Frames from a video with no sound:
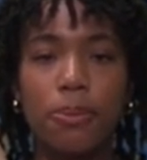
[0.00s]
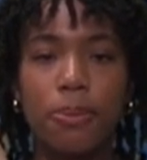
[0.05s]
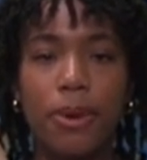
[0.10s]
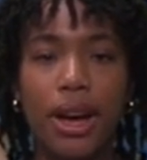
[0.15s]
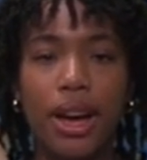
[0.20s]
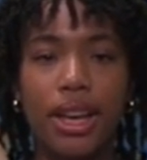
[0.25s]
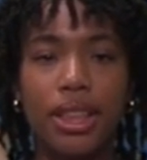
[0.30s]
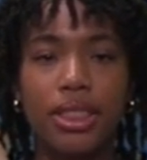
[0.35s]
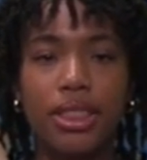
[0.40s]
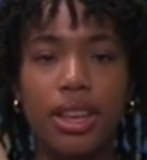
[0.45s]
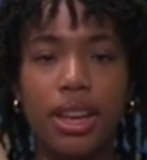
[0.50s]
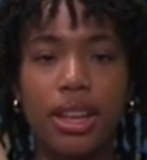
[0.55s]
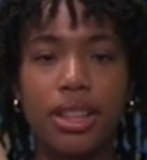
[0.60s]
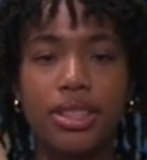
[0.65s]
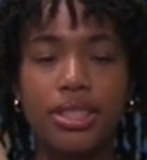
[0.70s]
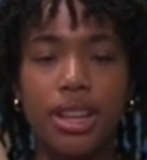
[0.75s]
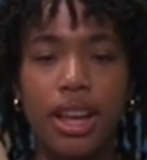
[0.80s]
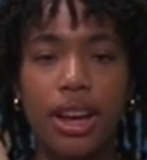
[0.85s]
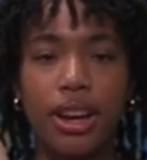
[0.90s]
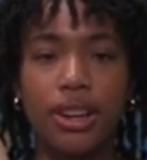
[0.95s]
by the
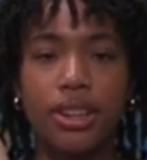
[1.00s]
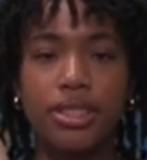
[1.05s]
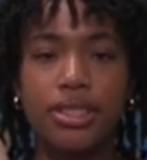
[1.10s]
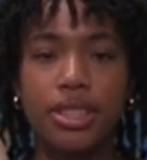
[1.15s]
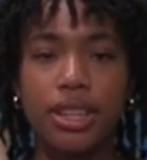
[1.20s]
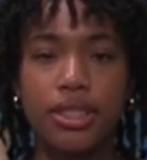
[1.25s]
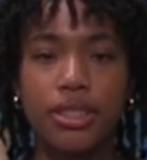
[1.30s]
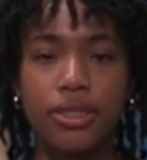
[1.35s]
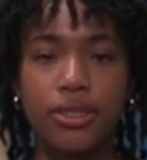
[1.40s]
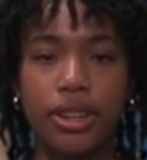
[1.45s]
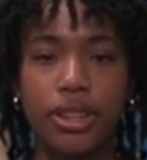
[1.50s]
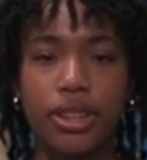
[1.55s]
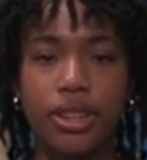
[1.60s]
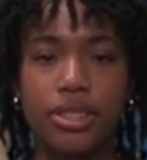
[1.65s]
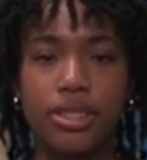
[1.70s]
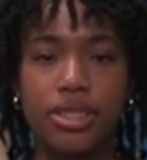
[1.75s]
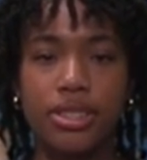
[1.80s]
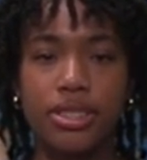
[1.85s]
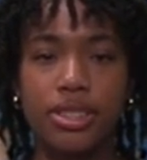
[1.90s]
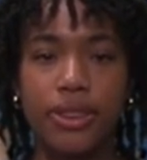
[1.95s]
entire 6th
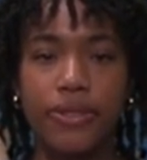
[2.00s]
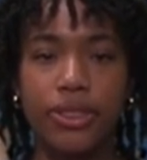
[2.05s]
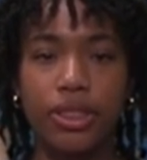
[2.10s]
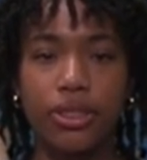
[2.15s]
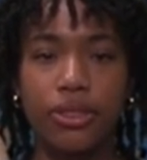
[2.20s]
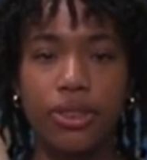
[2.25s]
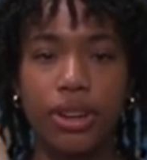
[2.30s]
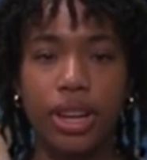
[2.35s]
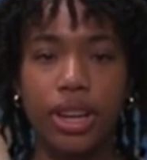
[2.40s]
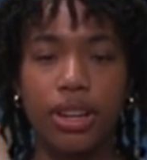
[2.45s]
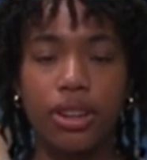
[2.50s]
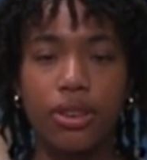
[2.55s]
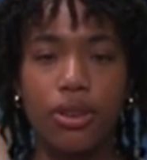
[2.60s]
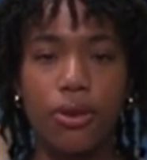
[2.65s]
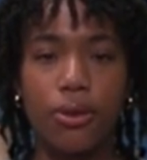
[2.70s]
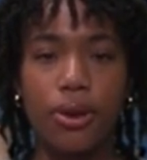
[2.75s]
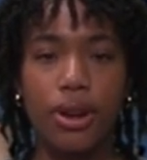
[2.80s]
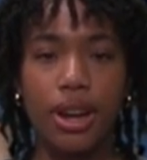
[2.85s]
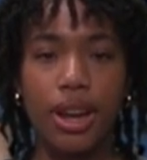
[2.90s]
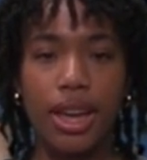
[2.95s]
graders in 7th grade
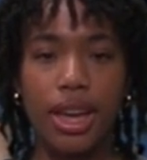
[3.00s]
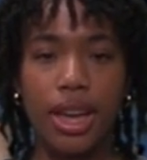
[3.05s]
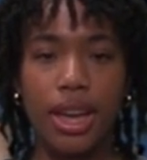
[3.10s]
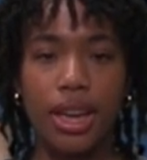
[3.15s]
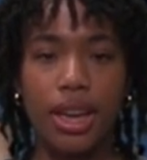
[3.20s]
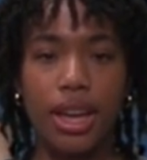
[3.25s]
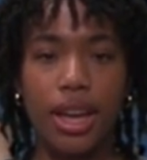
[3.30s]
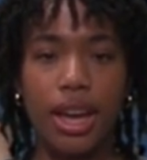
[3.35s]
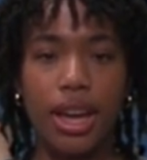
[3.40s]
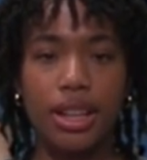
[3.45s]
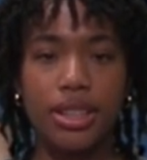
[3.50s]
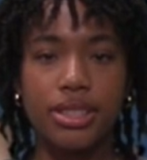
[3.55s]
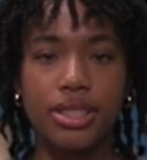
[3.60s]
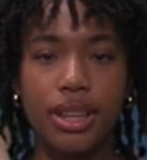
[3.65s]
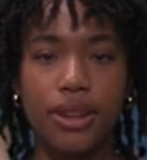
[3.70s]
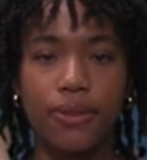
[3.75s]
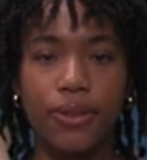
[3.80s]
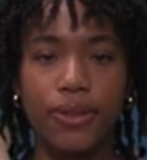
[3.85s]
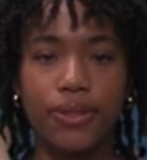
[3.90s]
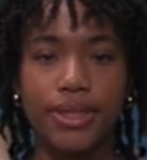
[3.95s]
cohort A at
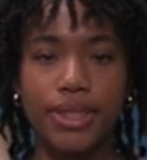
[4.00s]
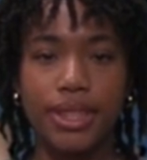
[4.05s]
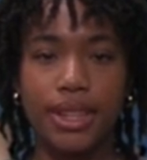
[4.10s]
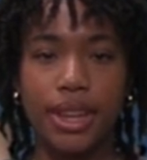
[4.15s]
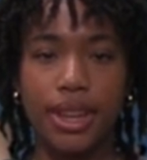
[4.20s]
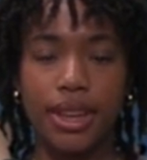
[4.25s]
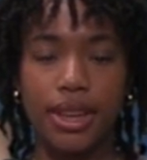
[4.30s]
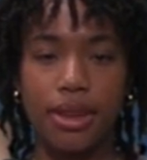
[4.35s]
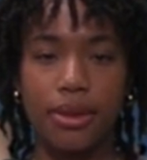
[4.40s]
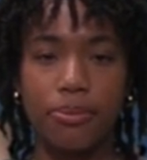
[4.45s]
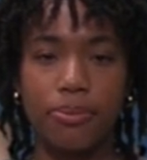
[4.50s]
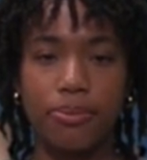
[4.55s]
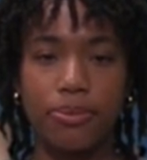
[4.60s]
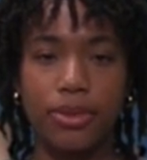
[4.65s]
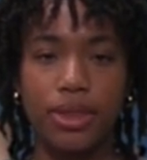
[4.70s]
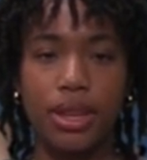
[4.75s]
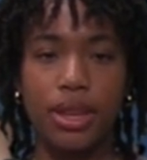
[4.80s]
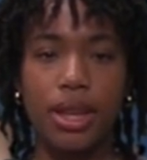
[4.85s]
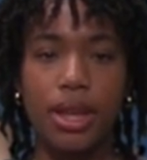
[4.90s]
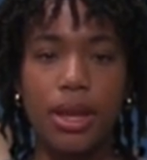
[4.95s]
10:15 a.m.
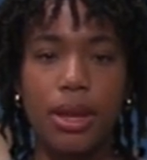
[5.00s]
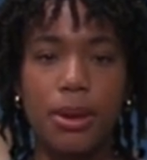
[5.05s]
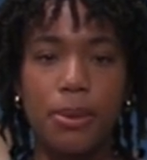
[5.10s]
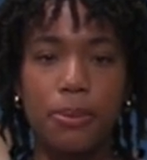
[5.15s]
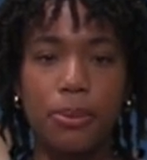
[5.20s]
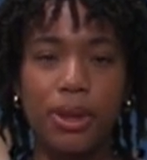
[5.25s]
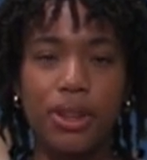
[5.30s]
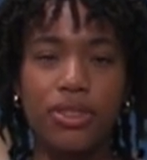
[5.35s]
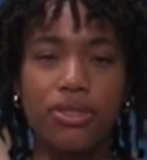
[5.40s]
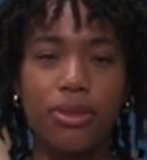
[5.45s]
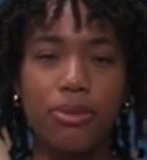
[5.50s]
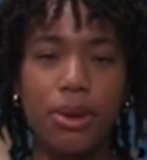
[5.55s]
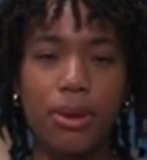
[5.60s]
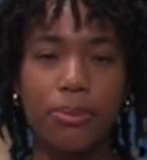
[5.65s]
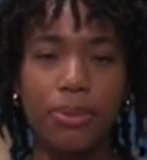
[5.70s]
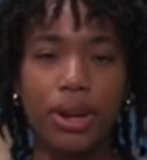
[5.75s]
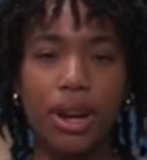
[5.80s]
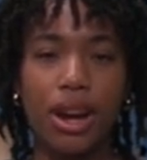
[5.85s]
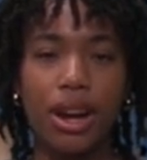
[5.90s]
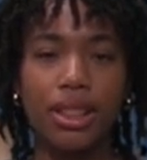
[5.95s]
Please
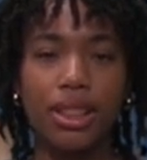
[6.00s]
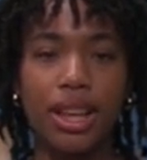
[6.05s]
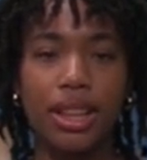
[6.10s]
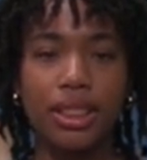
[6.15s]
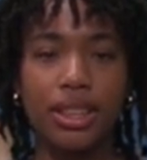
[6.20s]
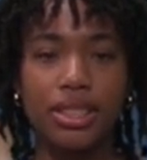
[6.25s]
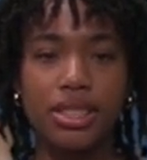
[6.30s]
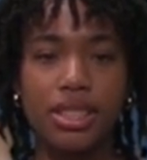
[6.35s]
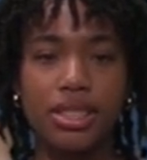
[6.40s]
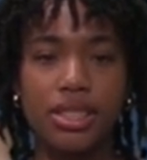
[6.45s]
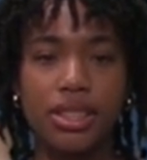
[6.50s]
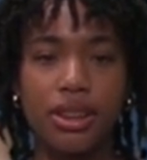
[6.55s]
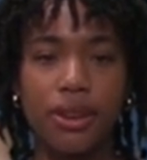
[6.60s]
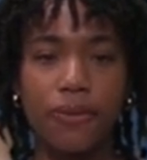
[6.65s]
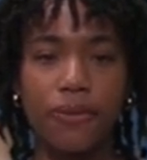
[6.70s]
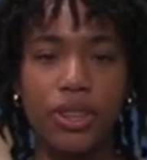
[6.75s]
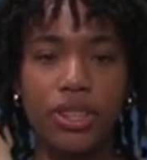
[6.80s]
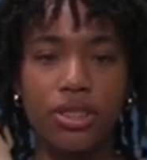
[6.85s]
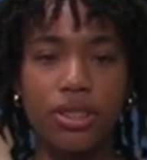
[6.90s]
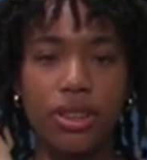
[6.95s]
remember that this is an
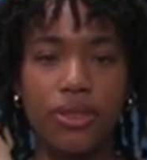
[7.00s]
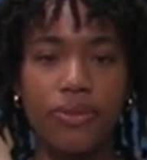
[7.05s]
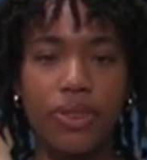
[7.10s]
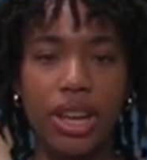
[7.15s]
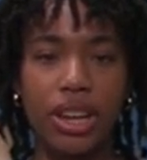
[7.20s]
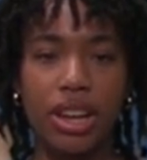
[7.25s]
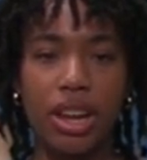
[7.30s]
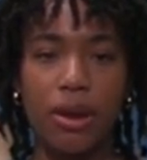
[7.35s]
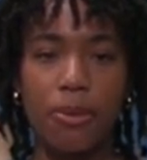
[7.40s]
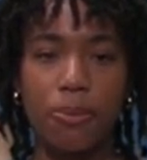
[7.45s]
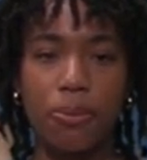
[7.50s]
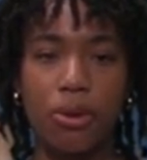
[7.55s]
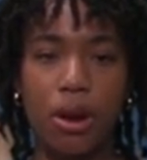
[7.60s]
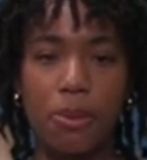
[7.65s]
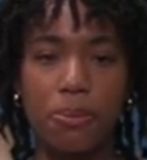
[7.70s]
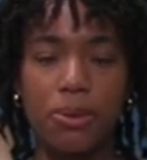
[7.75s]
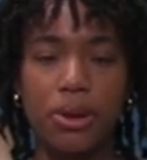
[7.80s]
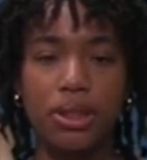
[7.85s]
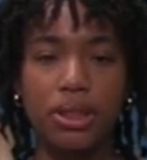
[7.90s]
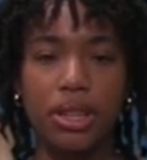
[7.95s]
official event and
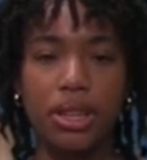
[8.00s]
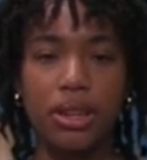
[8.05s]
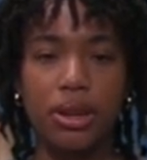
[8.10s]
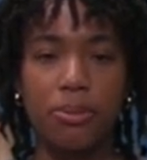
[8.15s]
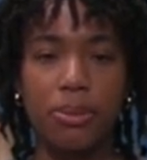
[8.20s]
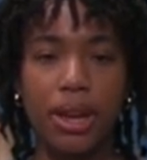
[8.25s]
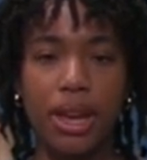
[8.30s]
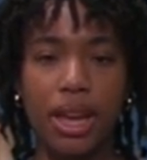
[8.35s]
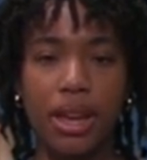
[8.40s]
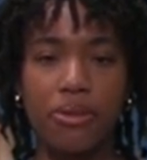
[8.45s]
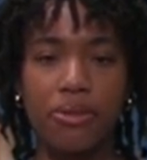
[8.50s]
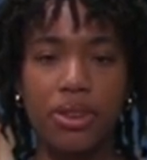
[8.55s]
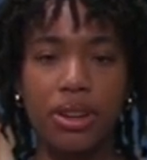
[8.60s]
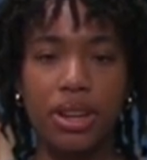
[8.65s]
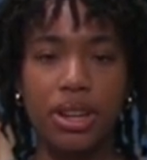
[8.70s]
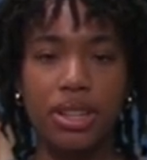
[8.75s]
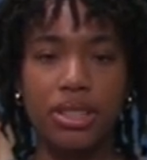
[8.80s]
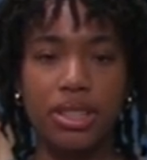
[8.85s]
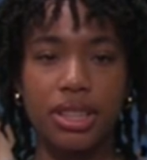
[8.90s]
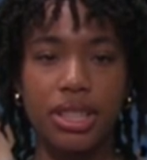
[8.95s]
proper theater behavior
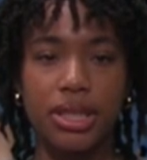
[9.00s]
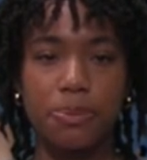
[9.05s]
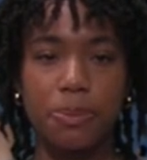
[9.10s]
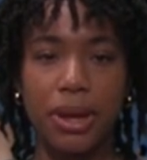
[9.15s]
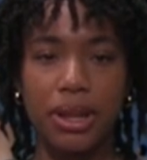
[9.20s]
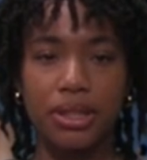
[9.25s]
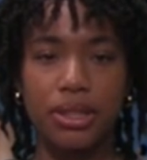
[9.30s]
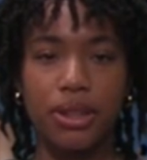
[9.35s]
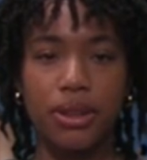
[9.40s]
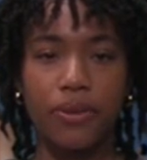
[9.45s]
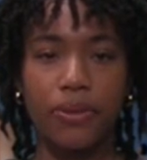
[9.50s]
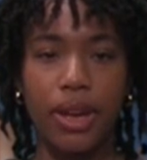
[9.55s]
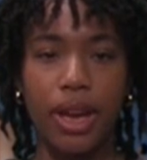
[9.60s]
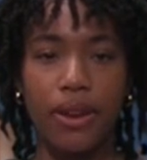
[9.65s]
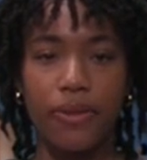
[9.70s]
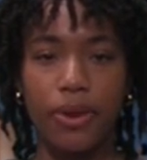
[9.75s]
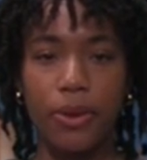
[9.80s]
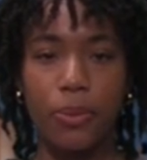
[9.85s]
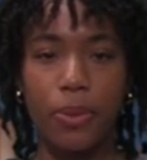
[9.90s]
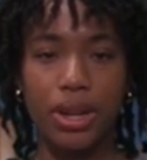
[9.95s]
is expected of
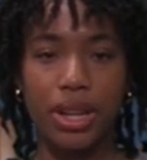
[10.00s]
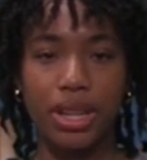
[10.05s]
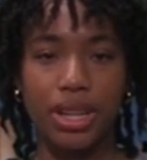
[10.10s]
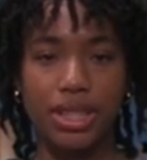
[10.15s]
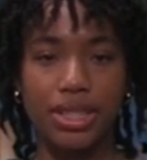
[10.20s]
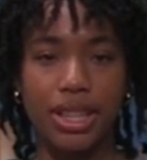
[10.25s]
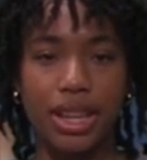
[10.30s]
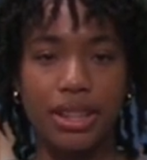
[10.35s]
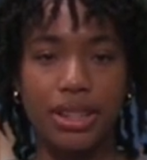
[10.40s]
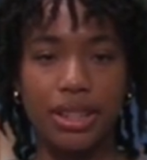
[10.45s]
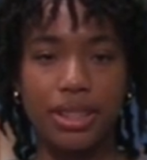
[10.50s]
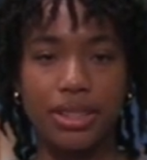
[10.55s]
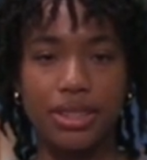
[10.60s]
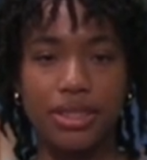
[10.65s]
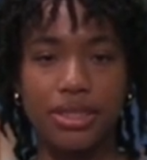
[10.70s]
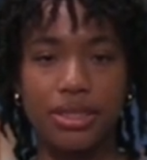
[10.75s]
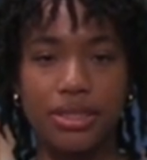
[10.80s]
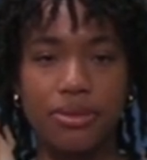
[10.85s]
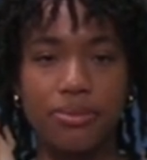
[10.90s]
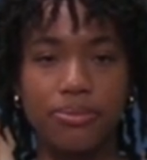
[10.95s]
everyone in
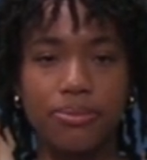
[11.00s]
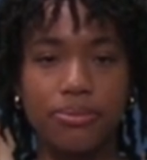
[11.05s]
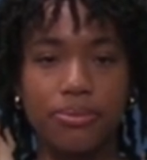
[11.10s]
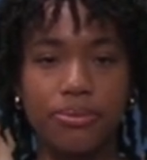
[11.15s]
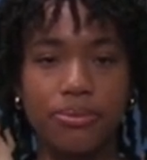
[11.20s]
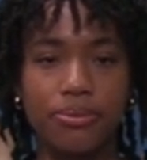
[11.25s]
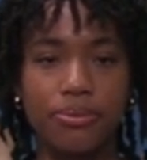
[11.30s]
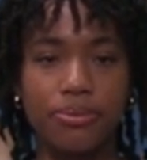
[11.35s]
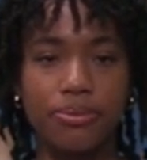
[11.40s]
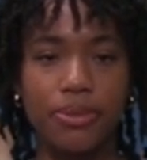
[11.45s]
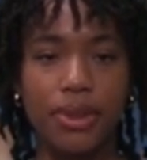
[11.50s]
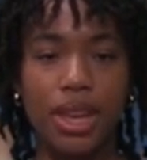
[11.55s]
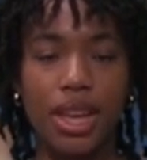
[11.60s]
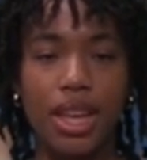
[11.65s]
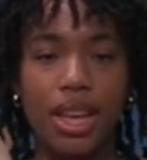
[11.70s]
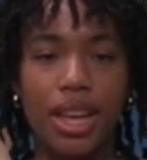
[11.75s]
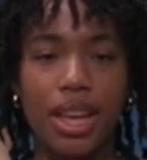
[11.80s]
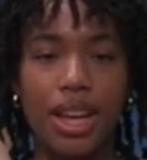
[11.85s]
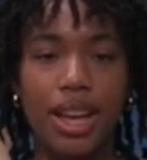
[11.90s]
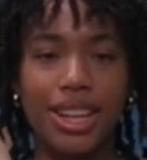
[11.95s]
attendance.
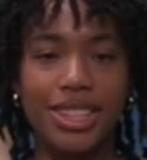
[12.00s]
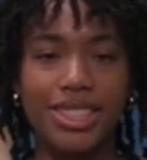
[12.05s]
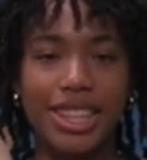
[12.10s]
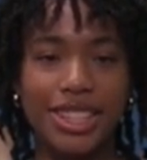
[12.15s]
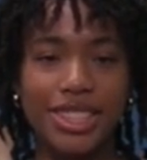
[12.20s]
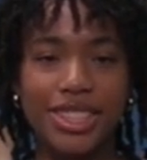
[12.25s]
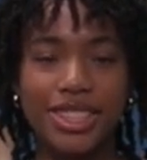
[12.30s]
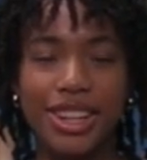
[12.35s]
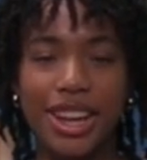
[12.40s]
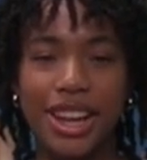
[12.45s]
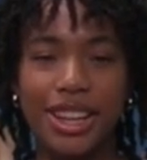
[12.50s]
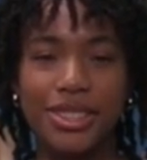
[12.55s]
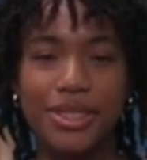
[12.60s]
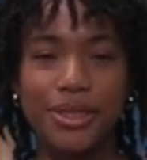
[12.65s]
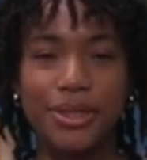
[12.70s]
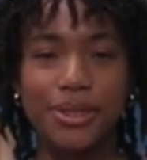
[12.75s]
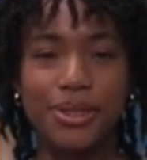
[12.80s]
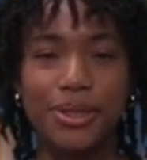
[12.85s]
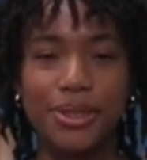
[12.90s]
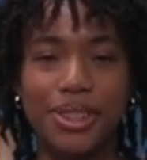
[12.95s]
Attention high
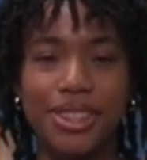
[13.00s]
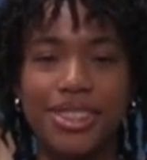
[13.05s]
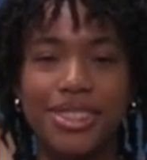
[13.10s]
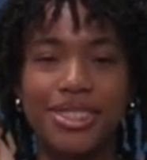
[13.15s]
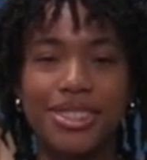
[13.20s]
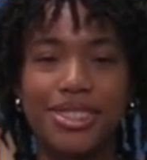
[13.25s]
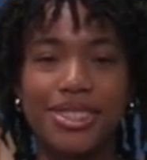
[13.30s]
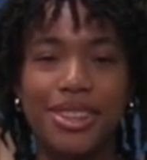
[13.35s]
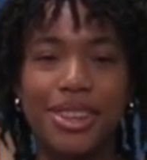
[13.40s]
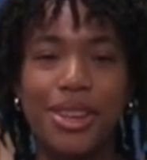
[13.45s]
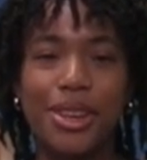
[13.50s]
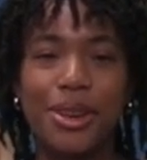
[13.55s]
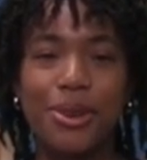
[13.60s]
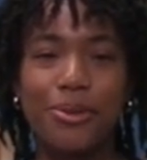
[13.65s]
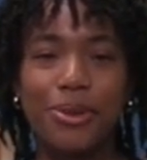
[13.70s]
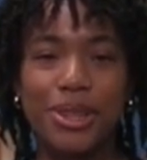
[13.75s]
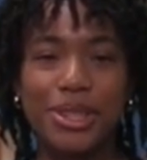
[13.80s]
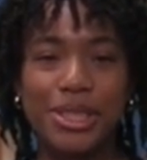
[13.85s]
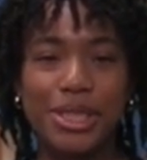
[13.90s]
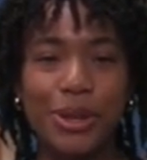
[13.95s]
school students,
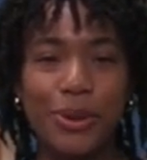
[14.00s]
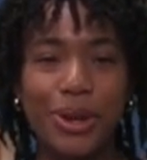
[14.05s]
we're so